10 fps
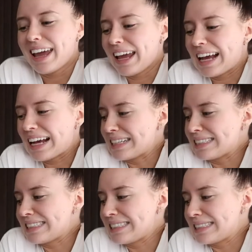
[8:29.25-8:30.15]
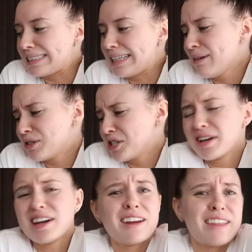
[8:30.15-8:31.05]
And yeah, we just
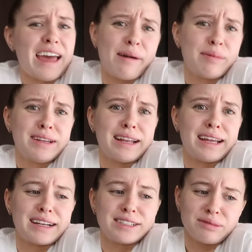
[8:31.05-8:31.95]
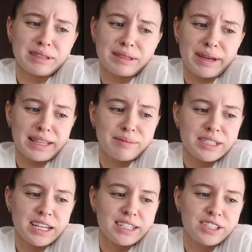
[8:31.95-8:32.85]
got out of the habit and I don't really make them a
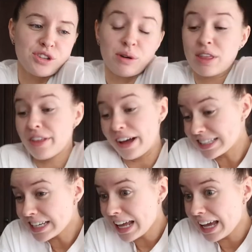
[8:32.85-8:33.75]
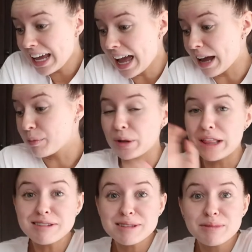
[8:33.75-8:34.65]
ton. So I thought today I'd pull
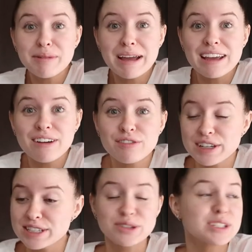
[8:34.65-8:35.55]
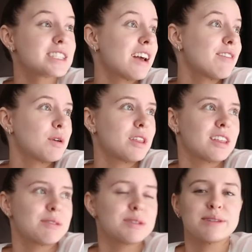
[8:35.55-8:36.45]
out some of my freezer stuff, or
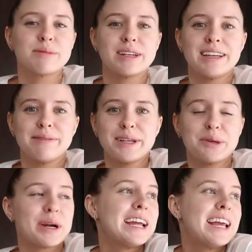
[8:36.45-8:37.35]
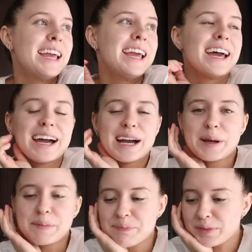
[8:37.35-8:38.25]
someone hit my door,
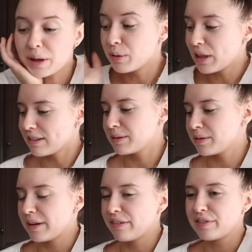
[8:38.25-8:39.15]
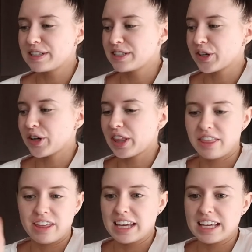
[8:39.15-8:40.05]
pull out some of my freezer
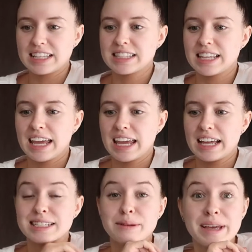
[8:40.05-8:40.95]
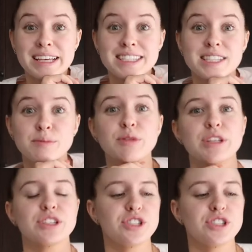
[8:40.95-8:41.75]
things and make us a smoothie.